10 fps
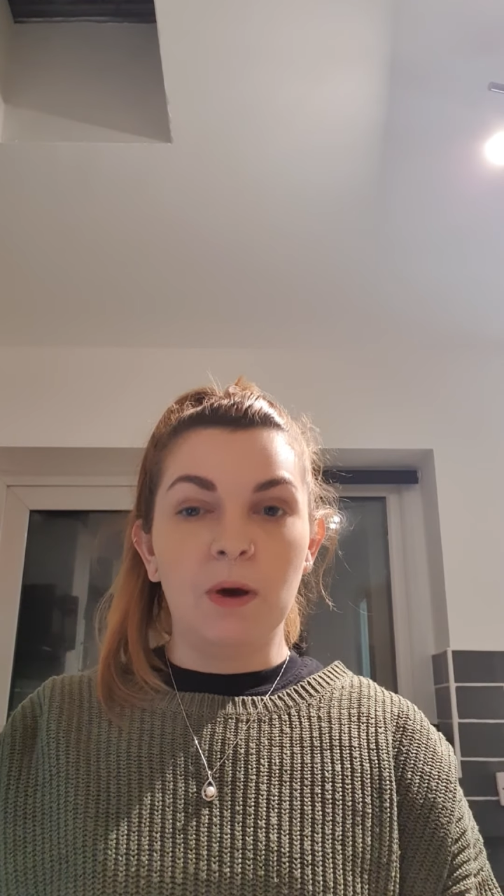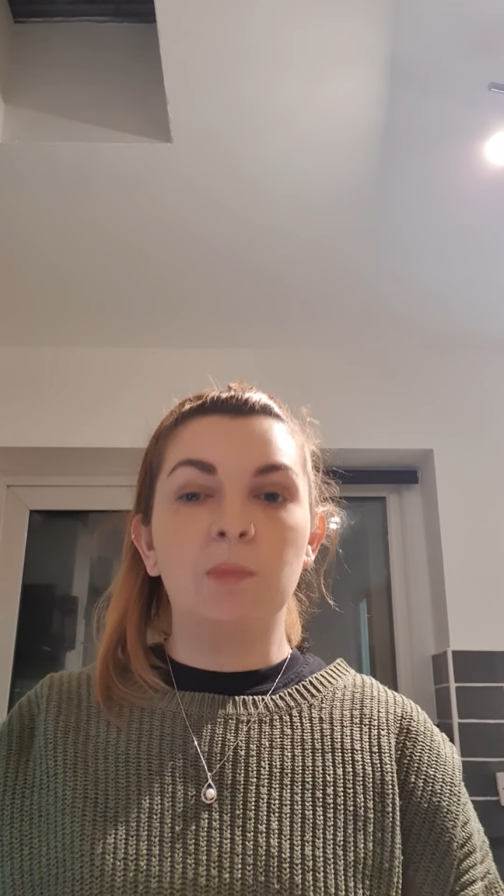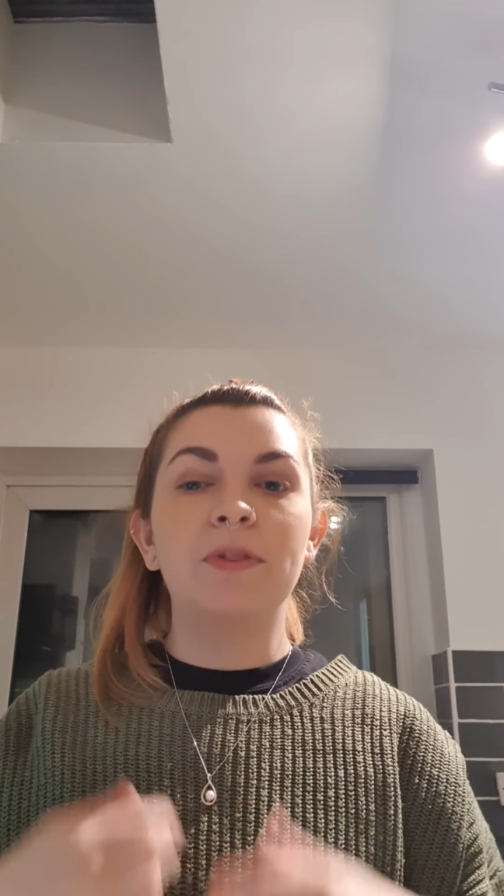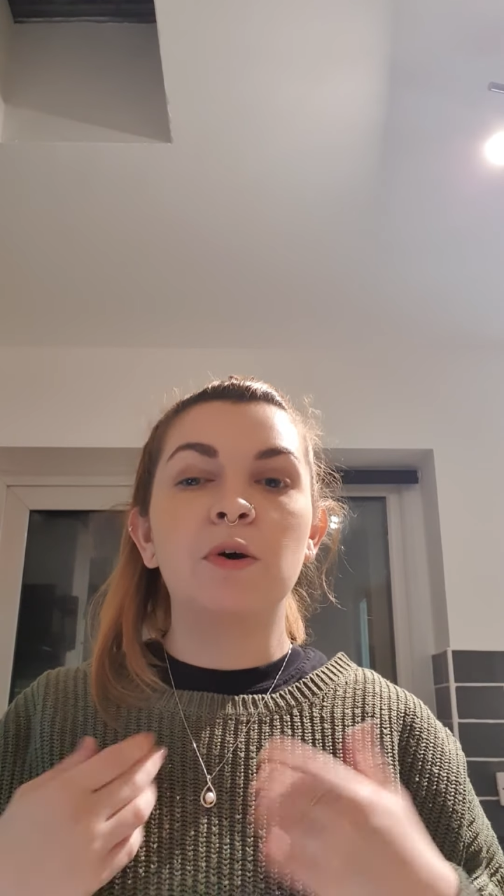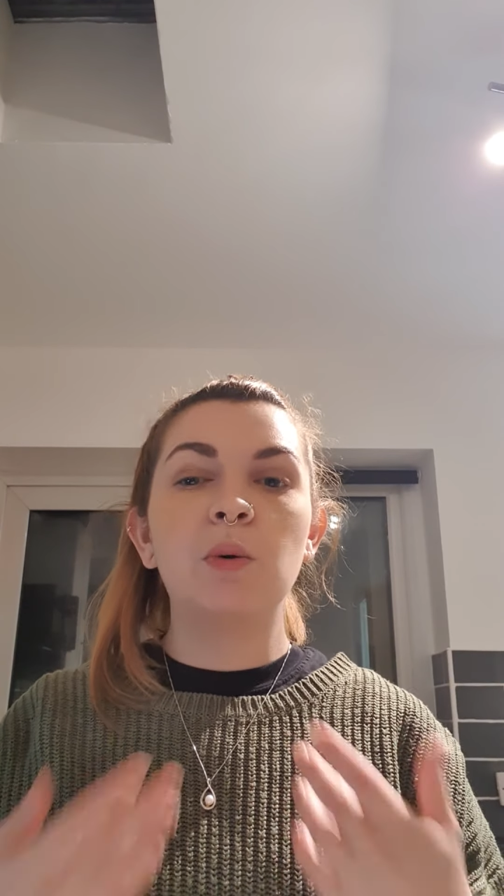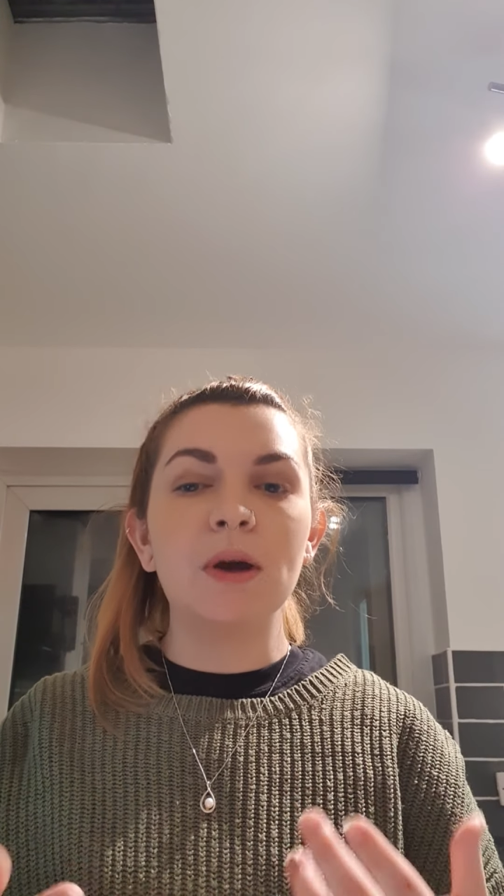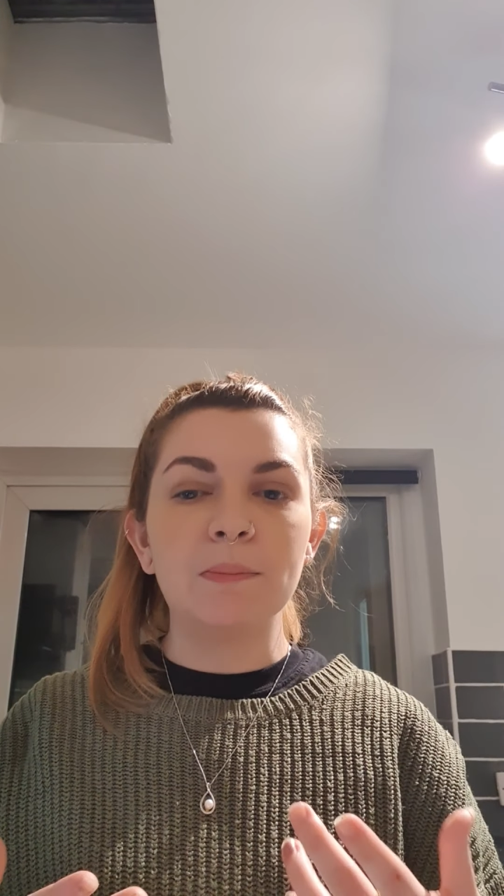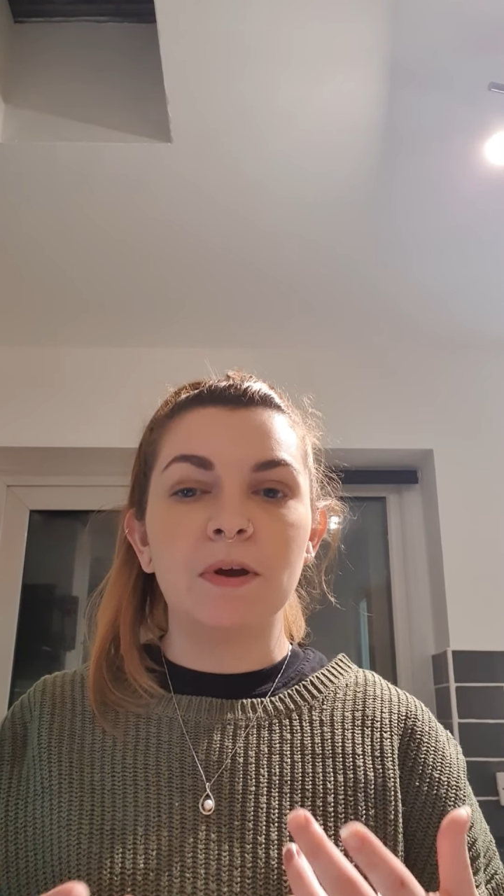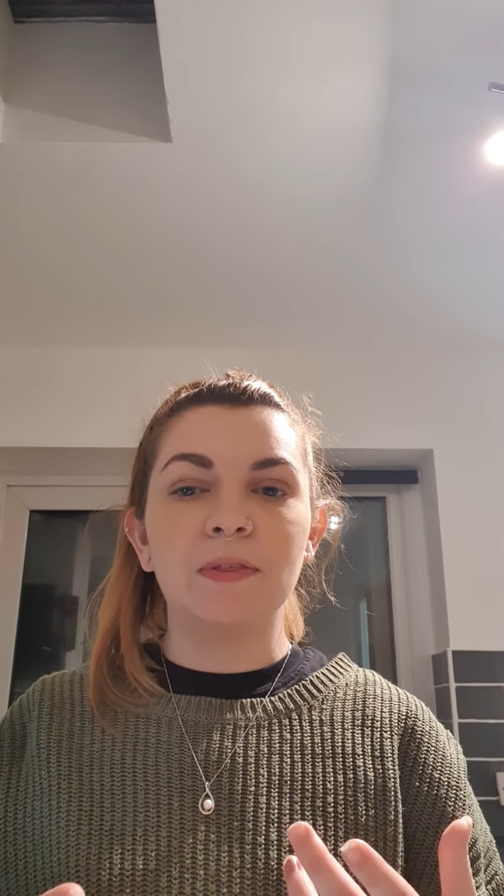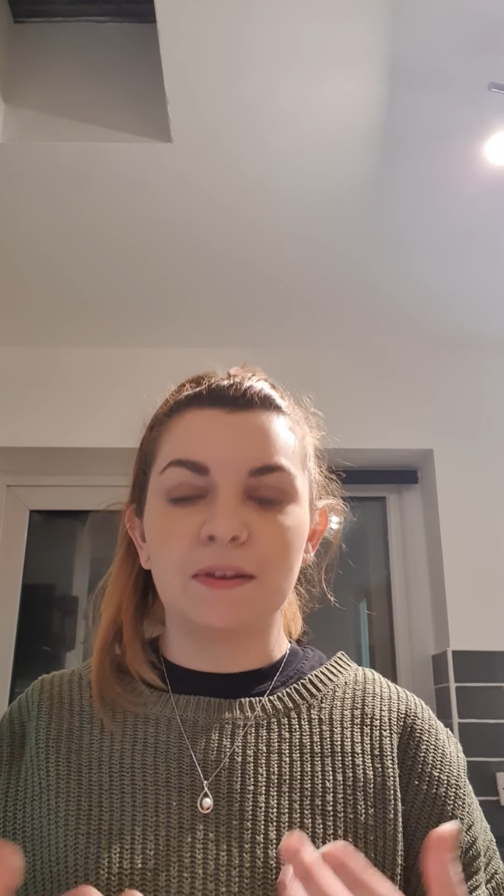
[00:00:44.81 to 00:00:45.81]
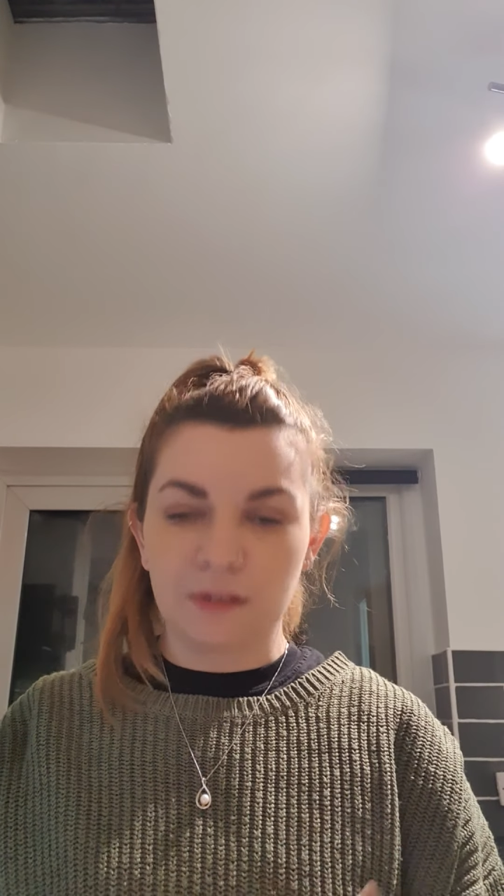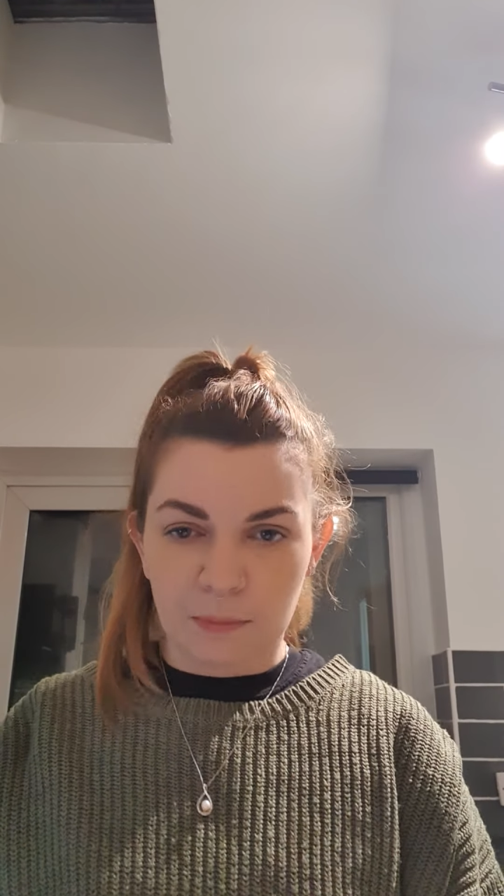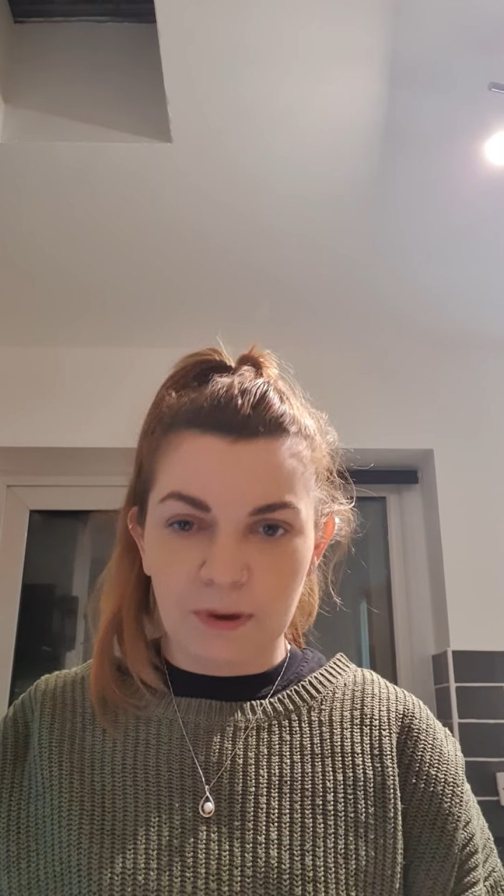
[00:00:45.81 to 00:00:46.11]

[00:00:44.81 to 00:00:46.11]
and with equipment that's going to